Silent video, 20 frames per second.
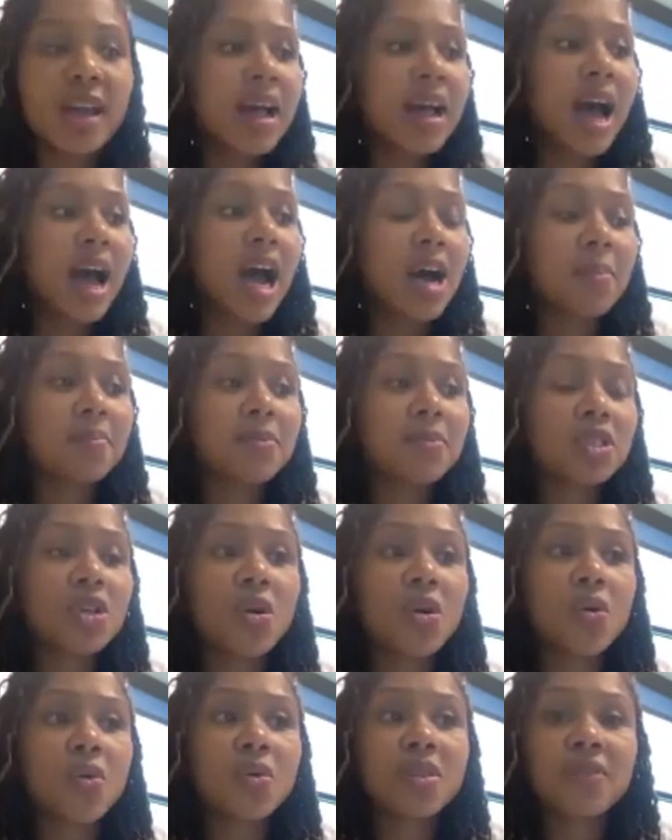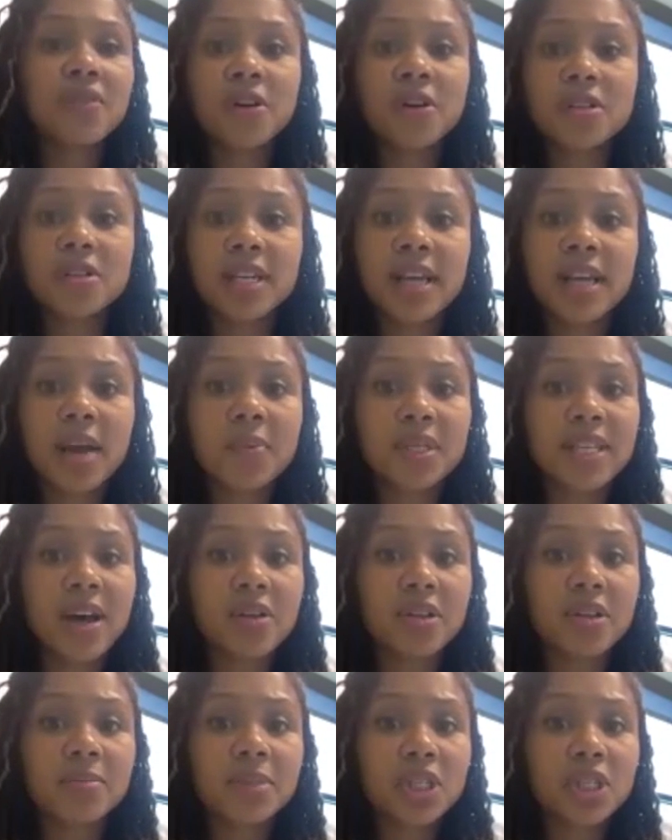So the first thing I would tell
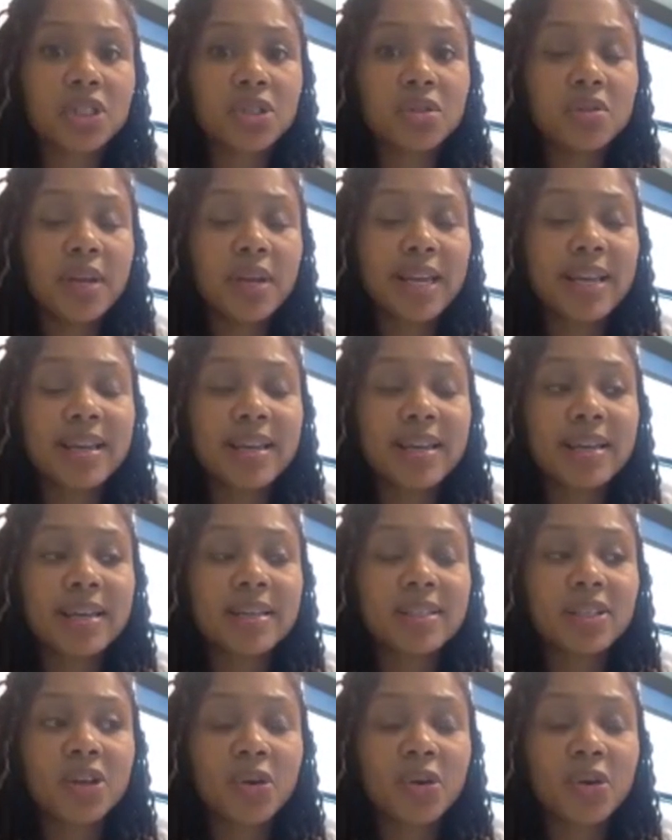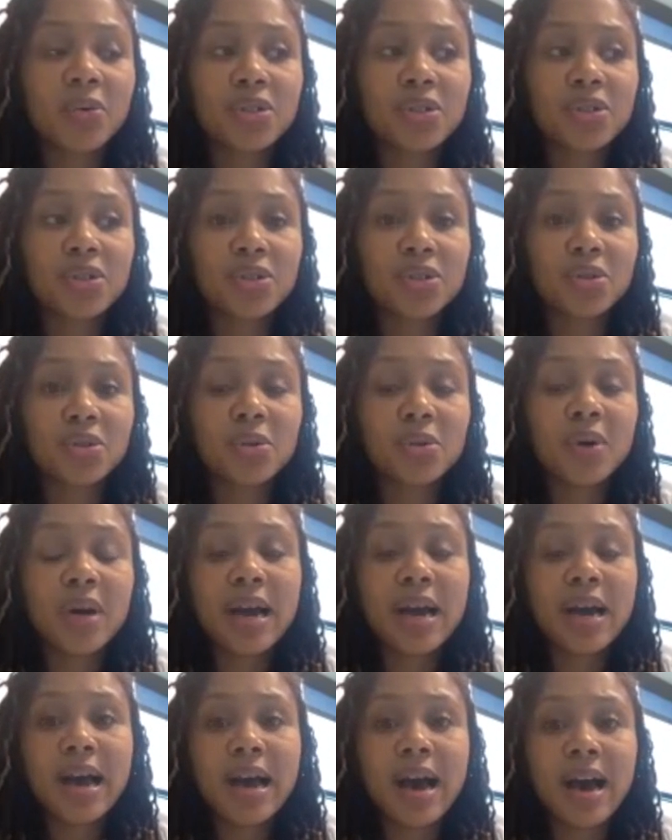them to do is go to
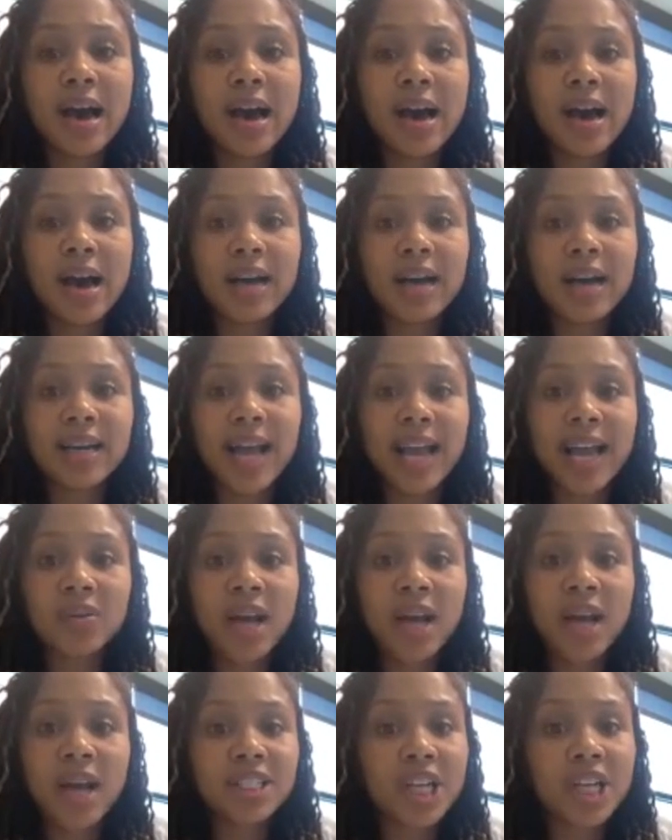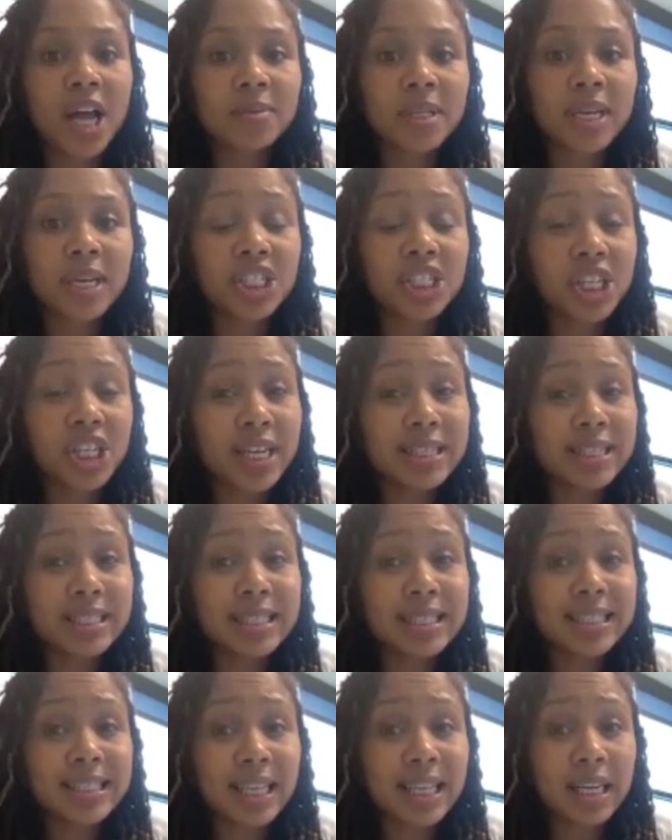
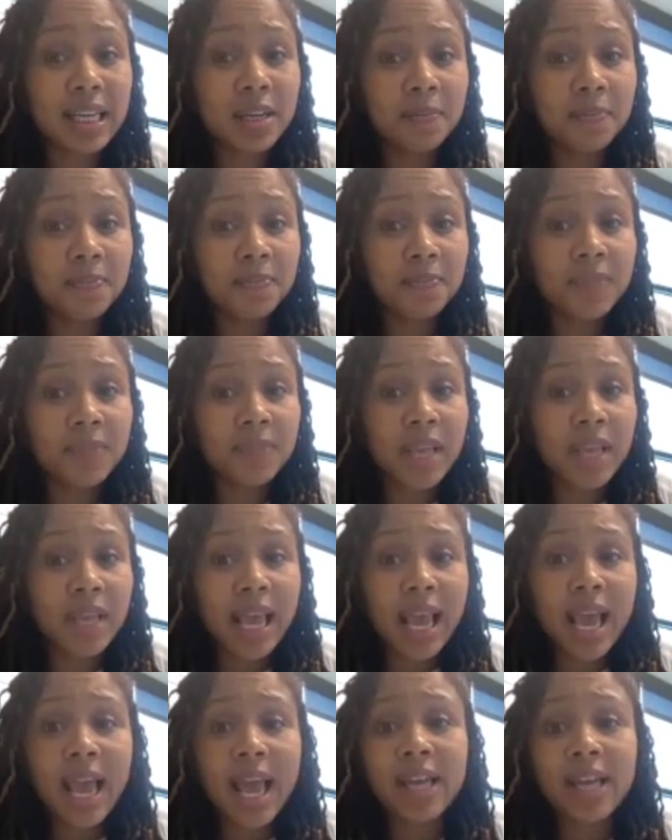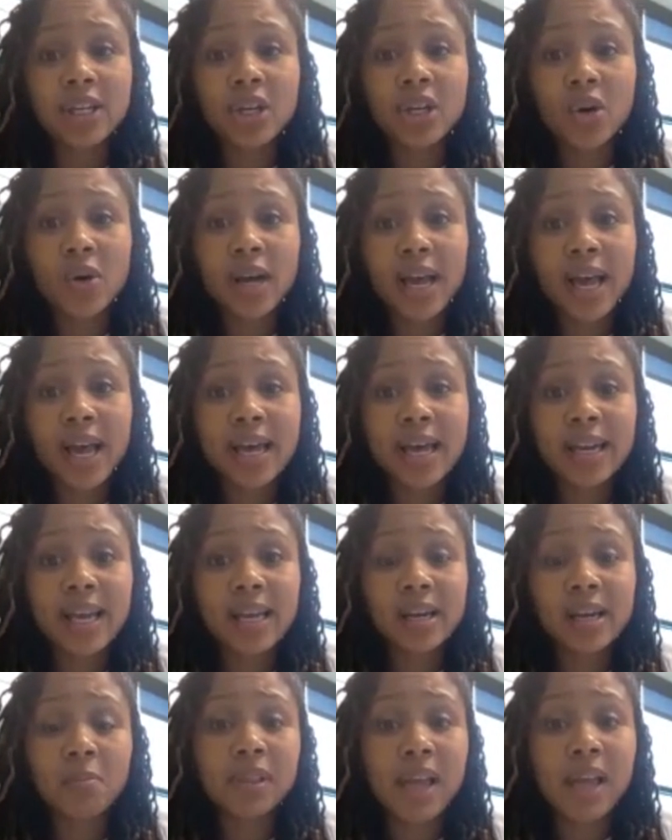geico.job/Kansas City and go ahead and
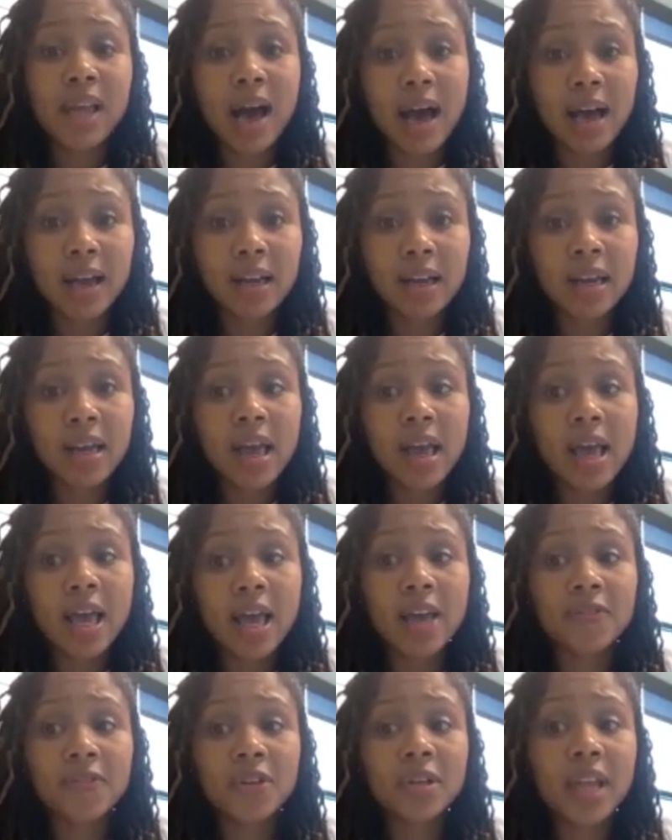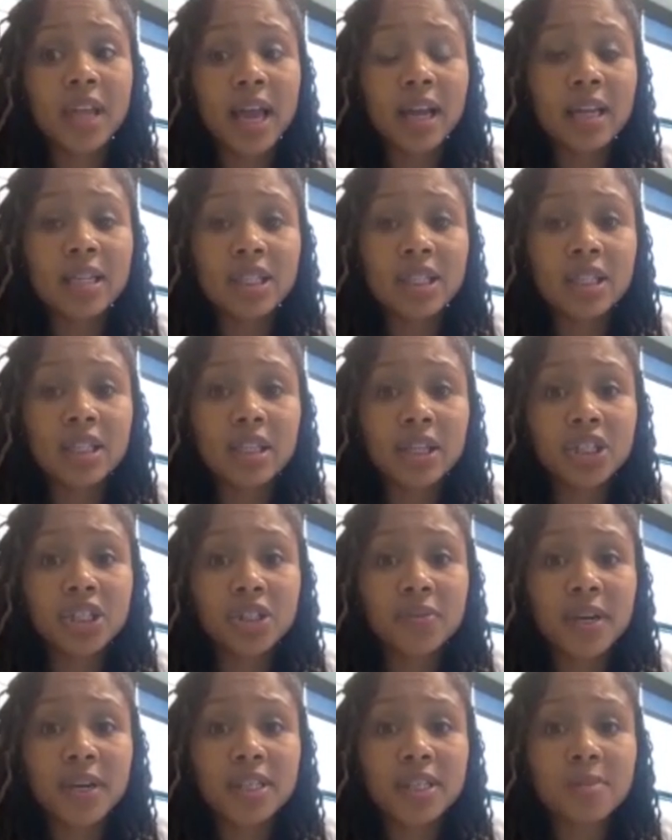apply. If you'd like us to look at your
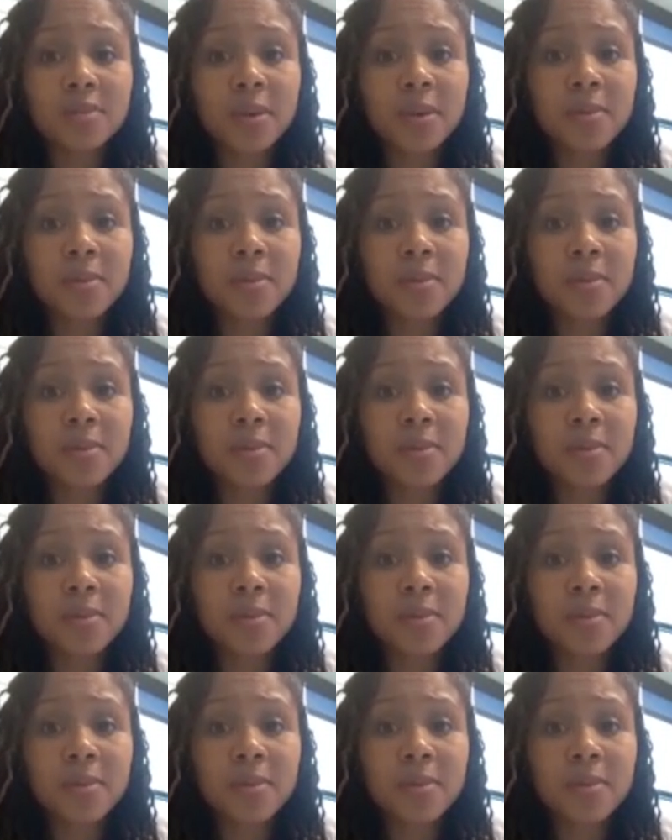resume,